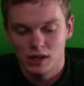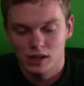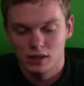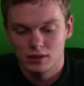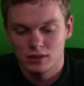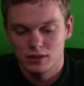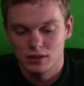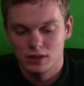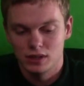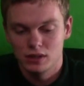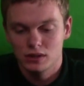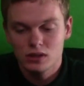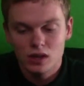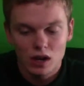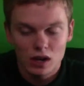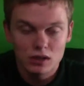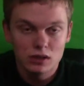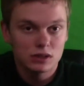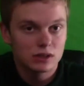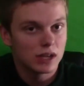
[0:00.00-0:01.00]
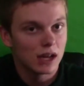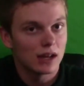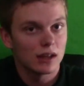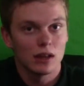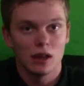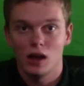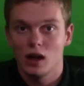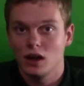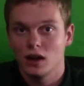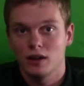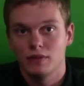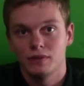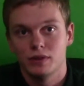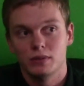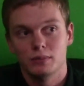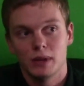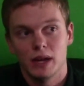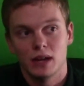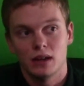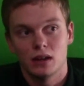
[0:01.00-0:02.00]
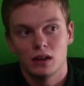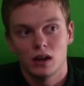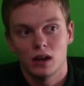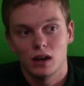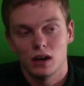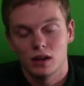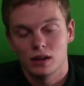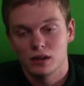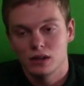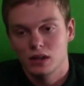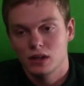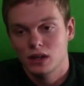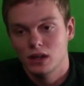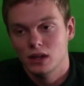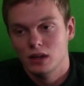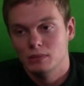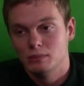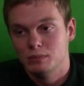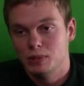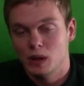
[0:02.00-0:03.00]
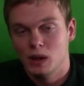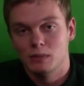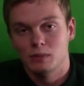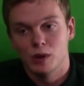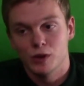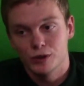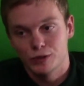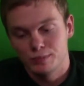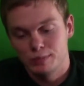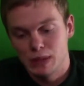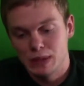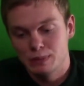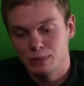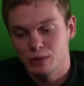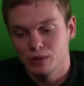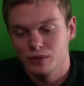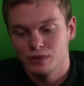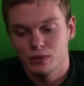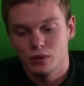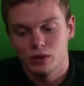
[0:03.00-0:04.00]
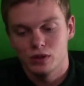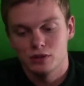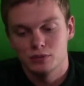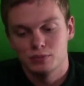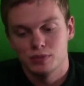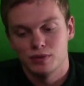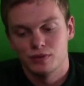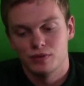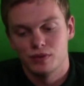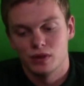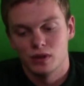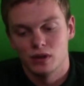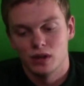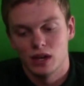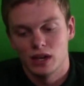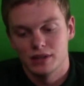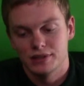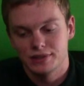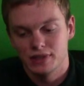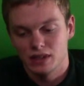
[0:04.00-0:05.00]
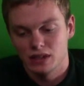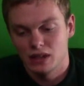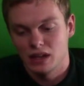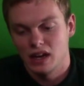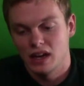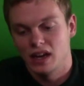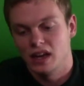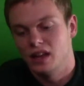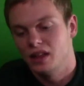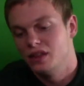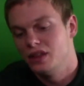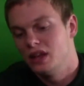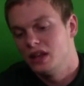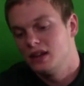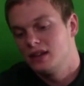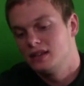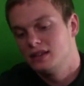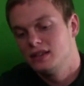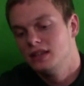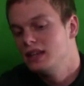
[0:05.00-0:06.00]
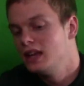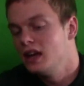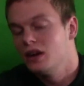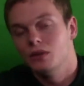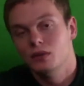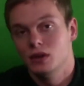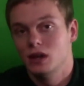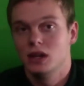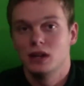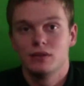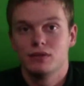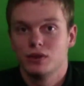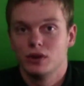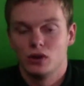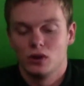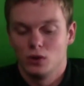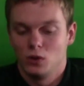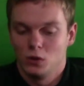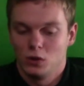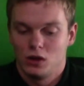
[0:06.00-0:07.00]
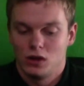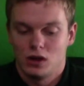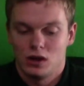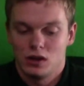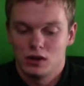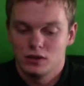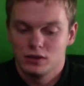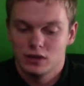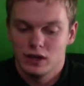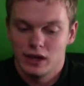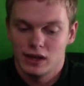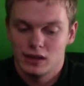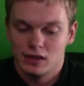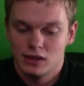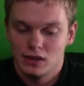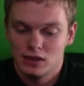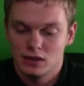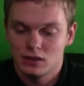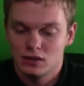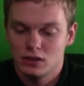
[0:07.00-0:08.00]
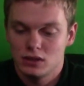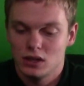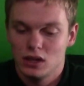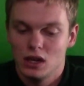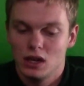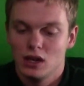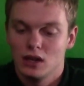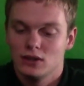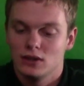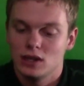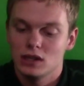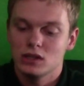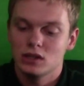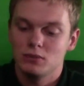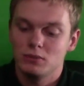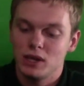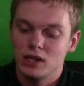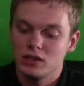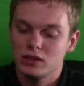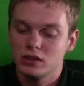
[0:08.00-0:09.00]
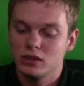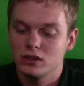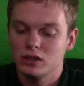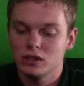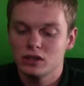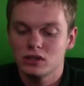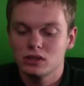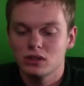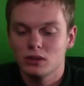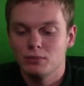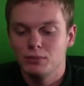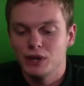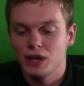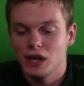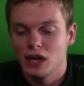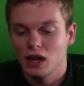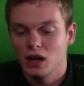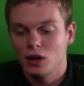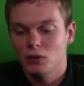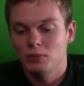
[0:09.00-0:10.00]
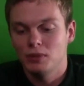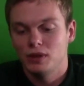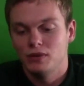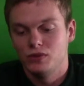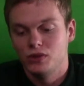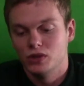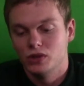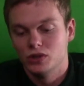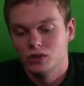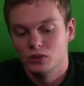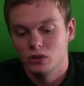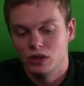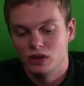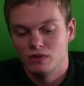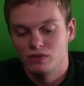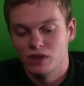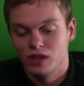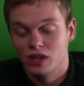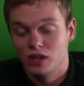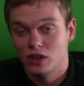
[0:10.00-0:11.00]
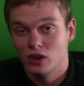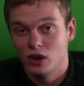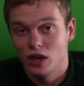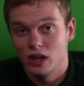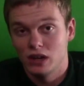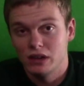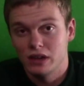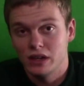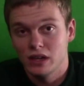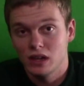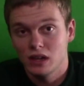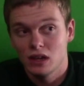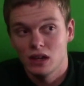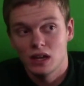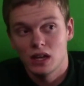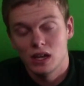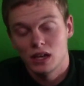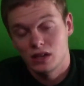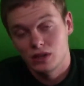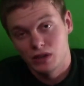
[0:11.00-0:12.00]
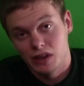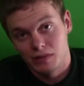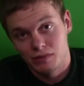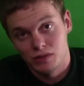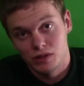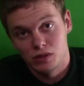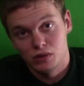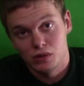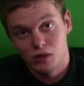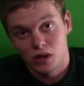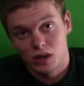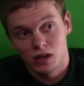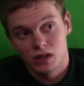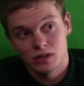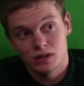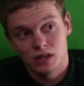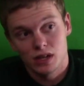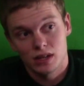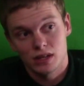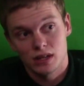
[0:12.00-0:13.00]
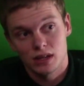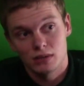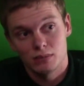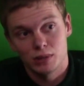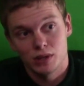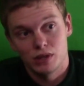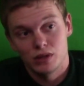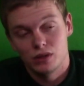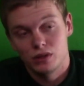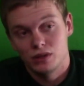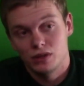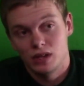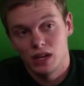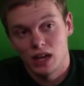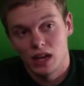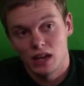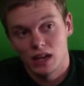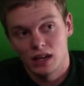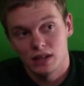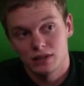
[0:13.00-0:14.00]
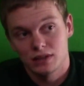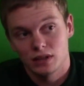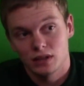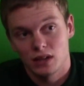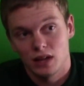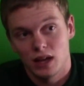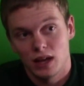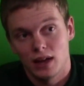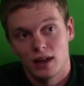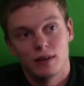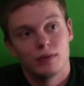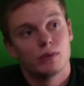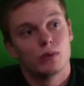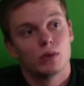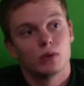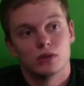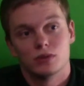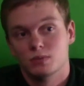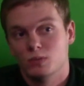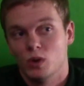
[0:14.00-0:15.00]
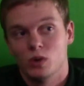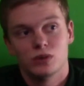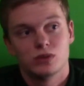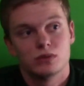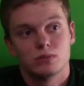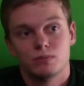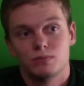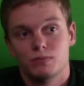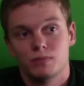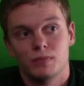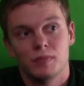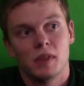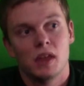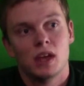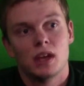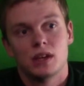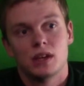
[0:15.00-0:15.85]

because these cards take a lot off your main card. But most people, of course, prefer SLI. They get rid of their old cards like this. Not to mention, this is a big help if you're doing video editing and you have two cards on there, but you can't SLI. Of course, most